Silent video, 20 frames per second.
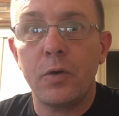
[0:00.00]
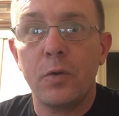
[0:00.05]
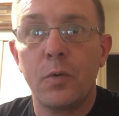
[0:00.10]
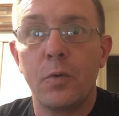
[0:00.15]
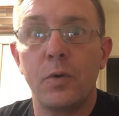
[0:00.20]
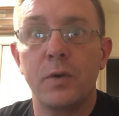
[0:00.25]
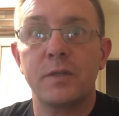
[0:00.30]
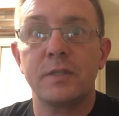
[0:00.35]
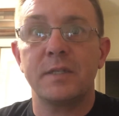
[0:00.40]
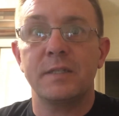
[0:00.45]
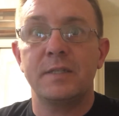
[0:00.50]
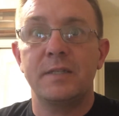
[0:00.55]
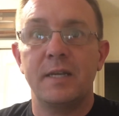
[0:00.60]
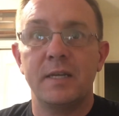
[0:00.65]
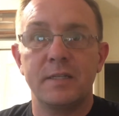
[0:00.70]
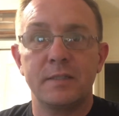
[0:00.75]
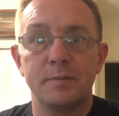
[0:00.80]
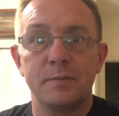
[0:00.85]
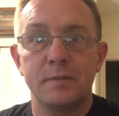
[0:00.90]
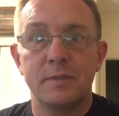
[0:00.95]
or it's going to
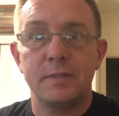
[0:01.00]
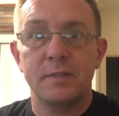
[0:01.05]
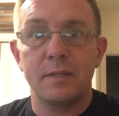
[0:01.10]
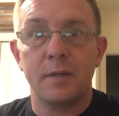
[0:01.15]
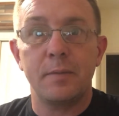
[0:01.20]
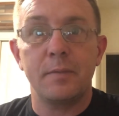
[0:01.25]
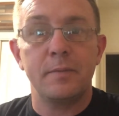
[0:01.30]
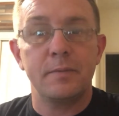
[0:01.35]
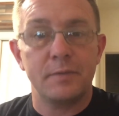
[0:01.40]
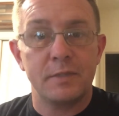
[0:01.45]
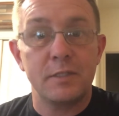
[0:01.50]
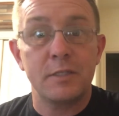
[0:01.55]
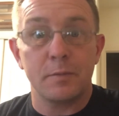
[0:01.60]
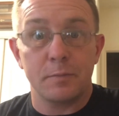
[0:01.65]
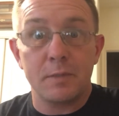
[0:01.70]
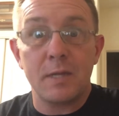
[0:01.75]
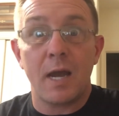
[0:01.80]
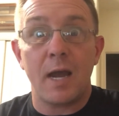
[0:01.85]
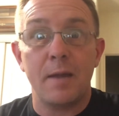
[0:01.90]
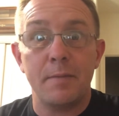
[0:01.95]
take some
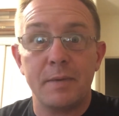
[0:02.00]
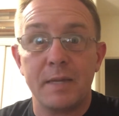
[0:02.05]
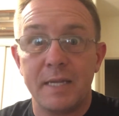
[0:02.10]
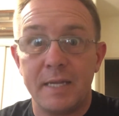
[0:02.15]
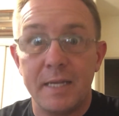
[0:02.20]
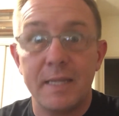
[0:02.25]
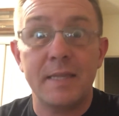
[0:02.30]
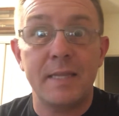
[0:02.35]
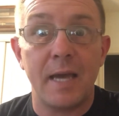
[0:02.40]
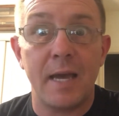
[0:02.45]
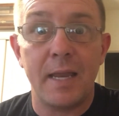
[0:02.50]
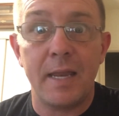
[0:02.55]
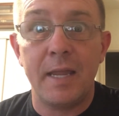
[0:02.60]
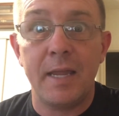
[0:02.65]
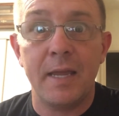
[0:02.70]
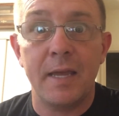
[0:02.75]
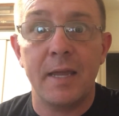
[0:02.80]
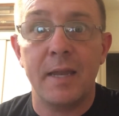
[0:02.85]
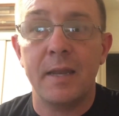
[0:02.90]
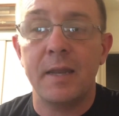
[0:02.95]
time to get that
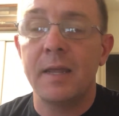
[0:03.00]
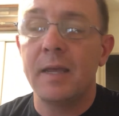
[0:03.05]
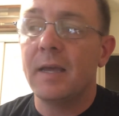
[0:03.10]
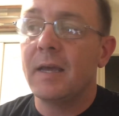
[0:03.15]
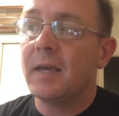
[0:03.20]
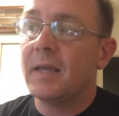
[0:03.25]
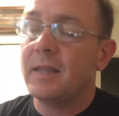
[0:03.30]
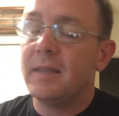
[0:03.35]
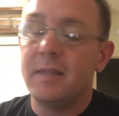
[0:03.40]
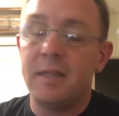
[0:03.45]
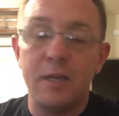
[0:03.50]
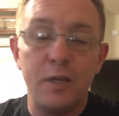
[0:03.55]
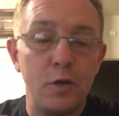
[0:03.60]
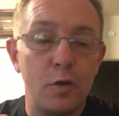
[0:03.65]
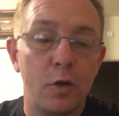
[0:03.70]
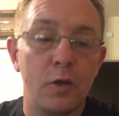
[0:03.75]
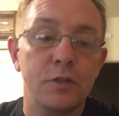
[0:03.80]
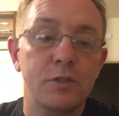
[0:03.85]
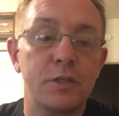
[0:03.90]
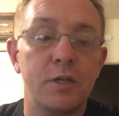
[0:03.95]
in. Then you
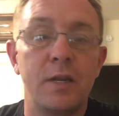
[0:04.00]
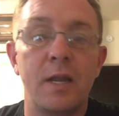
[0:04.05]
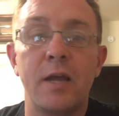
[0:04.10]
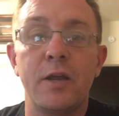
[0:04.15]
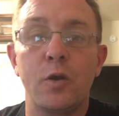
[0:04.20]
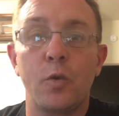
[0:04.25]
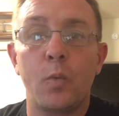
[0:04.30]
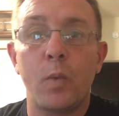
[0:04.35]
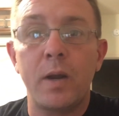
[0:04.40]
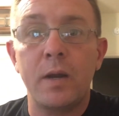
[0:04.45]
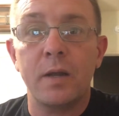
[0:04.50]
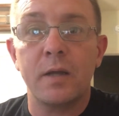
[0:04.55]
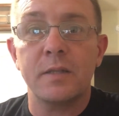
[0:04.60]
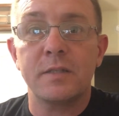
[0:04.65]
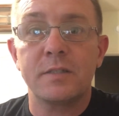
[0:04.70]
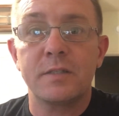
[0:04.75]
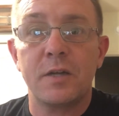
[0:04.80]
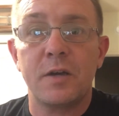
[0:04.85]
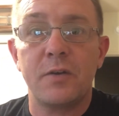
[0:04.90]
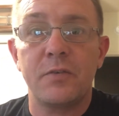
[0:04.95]
all of a sudden now you're waiting on
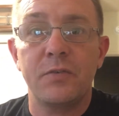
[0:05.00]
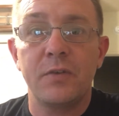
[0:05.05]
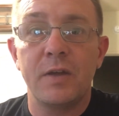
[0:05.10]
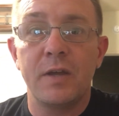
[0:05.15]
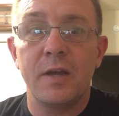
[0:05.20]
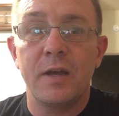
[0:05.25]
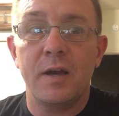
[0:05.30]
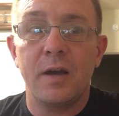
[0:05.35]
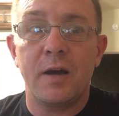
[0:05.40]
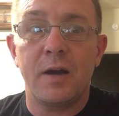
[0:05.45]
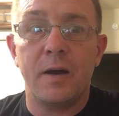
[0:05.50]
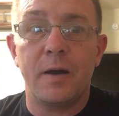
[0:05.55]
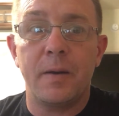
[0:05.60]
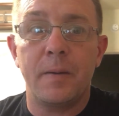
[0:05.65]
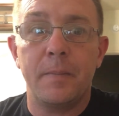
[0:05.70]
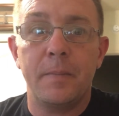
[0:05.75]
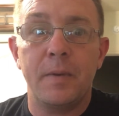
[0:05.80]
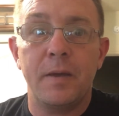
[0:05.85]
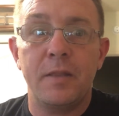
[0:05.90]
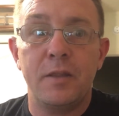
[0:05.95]
stuff,
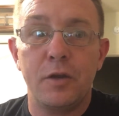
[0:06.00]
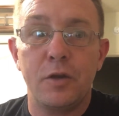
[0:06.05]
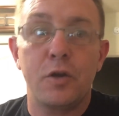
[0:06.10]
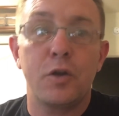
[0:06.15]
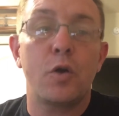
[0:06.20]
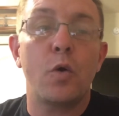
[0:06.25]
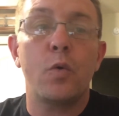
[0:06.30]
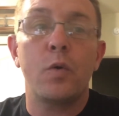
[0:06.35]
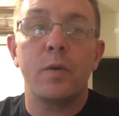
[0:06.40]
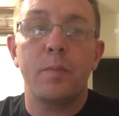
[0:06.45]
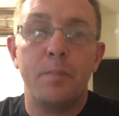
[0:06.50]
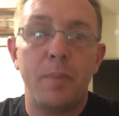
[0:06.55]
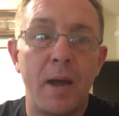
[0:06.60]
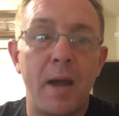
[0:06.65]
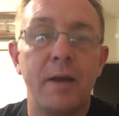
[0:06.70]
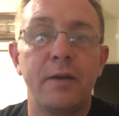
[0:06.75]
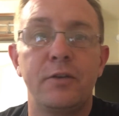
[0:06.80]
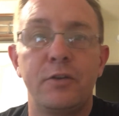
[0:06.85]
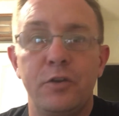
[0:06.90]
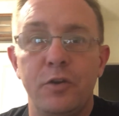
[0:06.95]
and then you're going
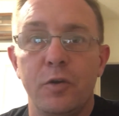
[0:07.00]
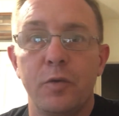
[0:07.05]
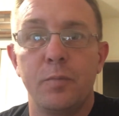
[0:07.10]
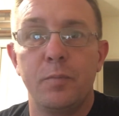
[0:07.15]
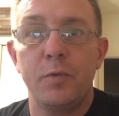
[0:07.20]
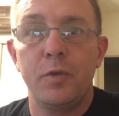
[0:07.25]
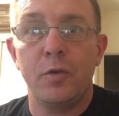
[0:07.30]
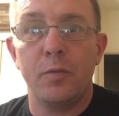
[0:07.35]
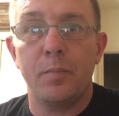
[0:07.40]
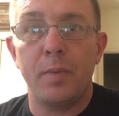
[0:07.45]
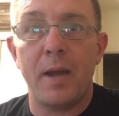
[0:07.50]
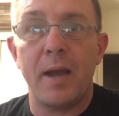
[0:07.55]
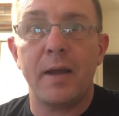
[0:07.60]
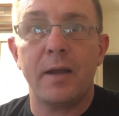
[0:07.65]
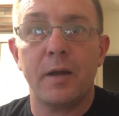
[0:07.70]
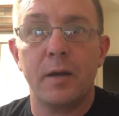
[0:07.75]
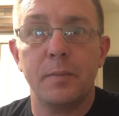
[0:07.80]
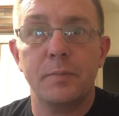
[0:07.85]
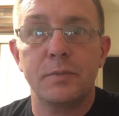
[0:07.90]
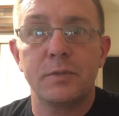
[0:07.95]
back to your
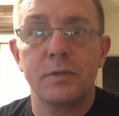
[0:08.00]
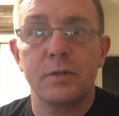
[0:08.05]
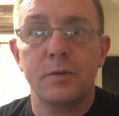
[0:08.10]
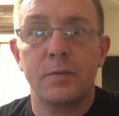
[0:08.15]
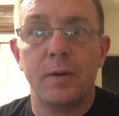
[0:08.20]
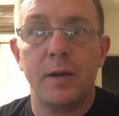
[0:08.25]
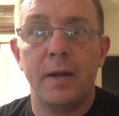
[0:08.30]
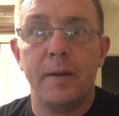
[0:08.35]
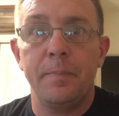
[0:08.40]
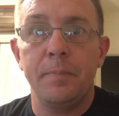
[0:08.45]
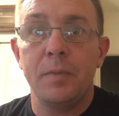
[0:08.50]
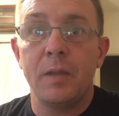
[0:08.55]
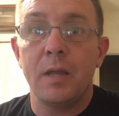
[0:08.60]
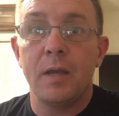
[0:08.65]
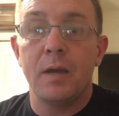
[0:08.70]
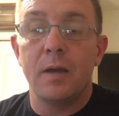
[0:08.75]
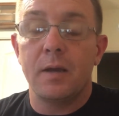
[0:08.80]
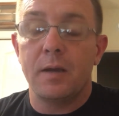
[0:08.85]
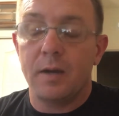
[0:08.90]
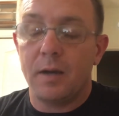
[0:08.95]
backups, right?
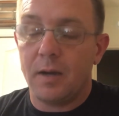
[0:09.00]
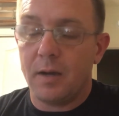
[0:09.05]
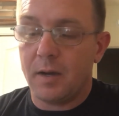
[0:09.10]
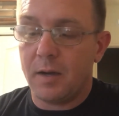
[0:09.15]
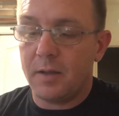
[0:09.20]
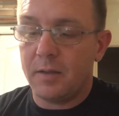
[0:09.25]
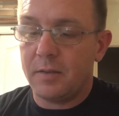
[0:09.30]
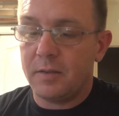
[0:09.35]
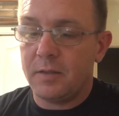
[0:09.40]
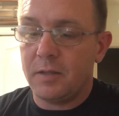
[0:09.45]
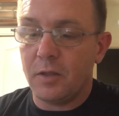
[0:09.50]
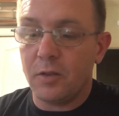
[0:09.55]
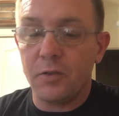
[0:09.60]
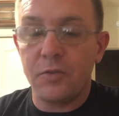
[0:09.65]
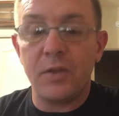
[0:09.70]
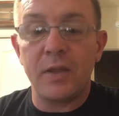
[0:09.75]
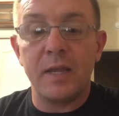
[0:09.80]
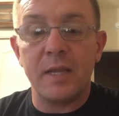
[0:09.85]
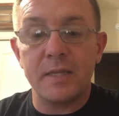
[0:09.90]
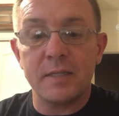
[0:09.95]
The other
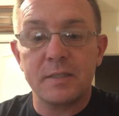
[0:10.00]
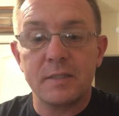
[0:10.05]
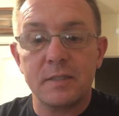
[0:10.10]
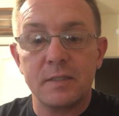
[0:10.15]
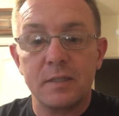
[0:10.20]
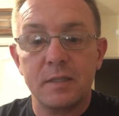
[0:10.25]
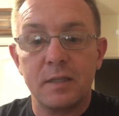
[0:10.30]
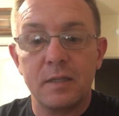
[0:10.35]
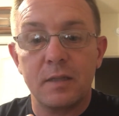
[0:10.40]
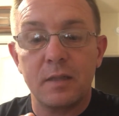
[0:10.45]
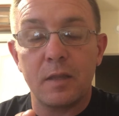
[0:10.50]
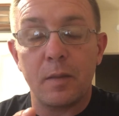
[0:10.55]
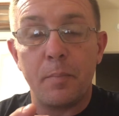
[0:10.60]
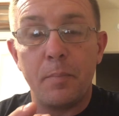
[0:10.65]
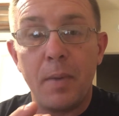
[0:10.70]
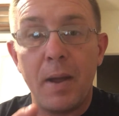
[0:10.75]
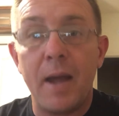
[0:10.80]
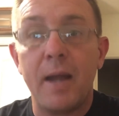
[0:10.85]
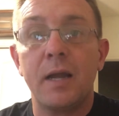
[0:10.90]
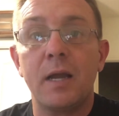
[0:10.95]
thing is the
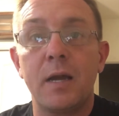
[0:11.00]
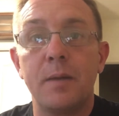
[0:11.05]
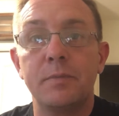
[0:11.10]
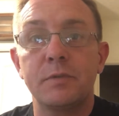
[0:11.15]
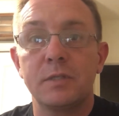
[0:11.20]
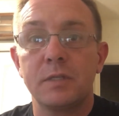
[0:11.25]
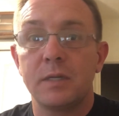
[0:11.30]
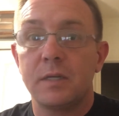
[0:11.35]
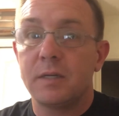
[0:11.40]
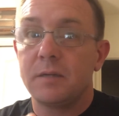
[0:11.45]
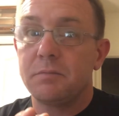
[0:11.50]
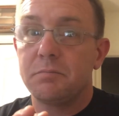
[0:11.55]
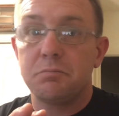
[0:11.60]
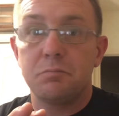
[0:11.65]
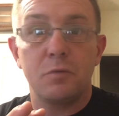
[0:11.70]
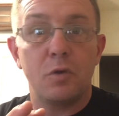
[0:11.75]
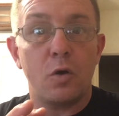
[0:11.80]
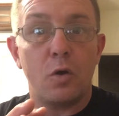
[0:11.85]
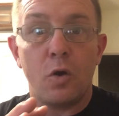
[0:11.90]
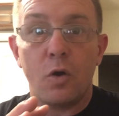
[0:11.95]
backups.
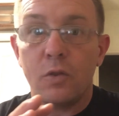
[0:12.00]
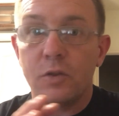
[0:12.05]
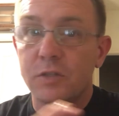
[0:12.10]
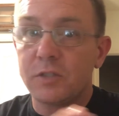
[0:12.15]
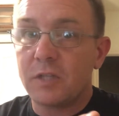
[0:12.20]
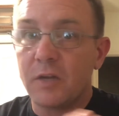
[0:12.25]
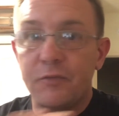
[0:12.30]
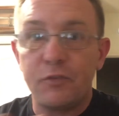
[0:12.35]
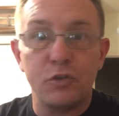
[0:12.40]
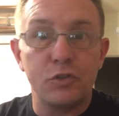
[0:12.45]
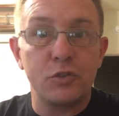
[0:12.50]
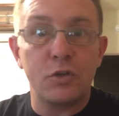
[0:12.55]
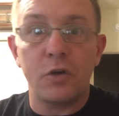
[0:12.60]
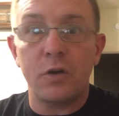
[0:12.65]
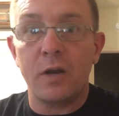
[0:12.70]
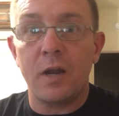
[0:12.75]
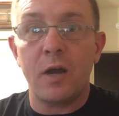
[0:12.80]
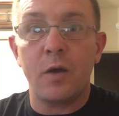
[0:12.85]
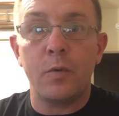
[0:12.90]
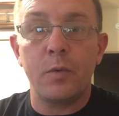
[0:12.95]
All the stuff you're
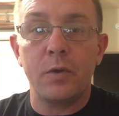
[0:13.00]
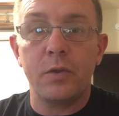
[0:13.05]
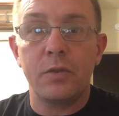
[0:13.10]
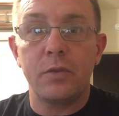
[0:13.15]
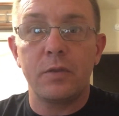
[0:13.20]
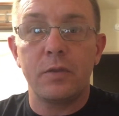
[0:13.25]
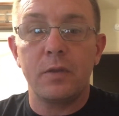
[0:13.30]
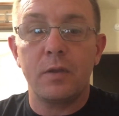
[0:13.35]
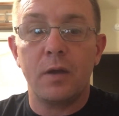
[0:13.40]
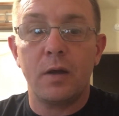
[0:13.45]
starting out with,